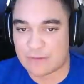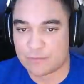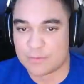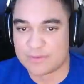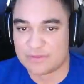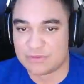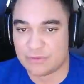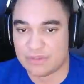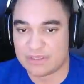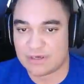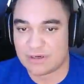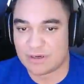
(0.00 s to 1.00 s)
will be
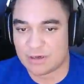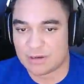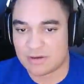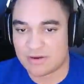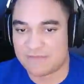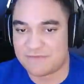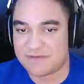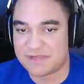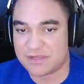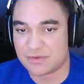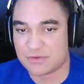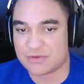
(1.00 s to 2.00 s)
doing a
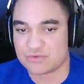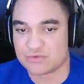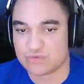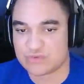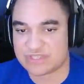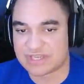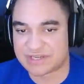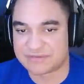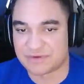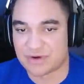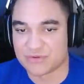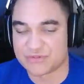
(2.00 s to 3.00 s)
video introducing kind
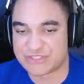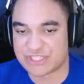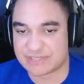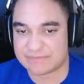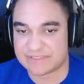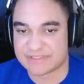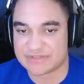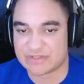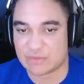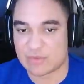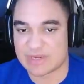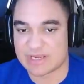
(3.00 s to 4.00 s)
of all the champions,
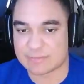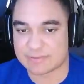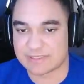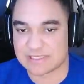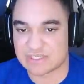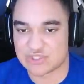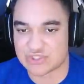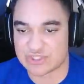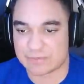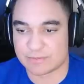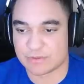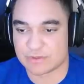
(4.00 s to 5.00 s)
the way I play each
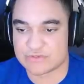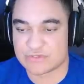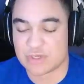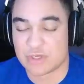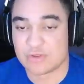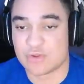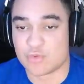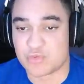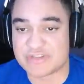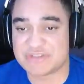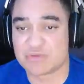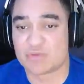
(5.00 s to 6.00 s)
champions, the
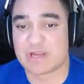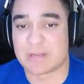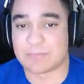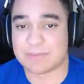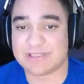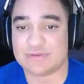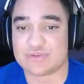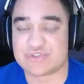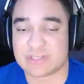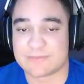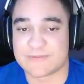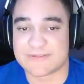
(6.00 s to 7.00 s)
reason why I play those
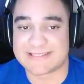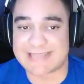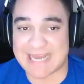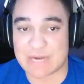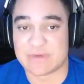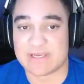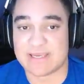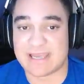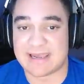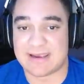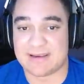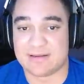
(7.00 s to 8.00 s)
champions that way,
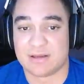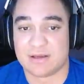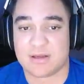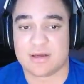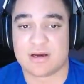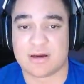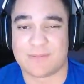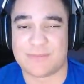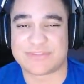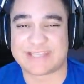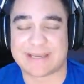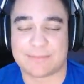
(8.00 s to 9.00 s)
and
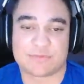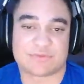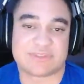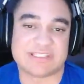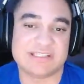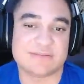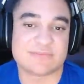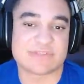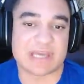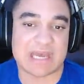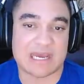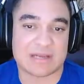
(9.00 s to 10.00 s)
the type of teams
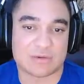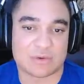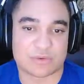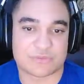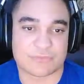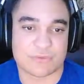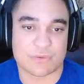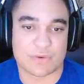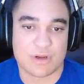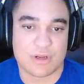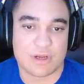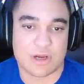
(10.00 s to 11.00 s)
that I look
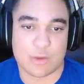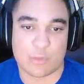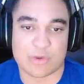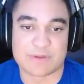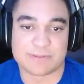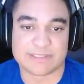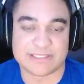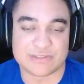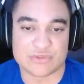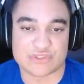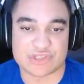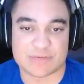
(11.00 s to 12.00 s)
for when playing
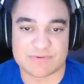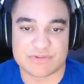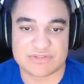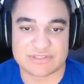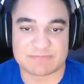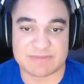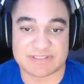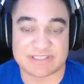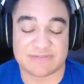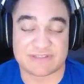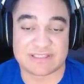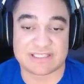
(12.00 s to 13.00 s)
those champions,
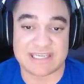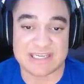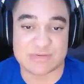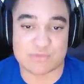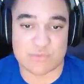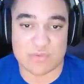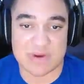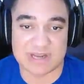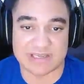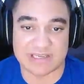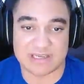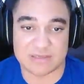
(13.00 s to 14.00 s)
specifically in
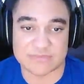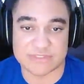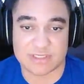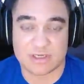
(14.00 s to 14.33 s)
ranked games.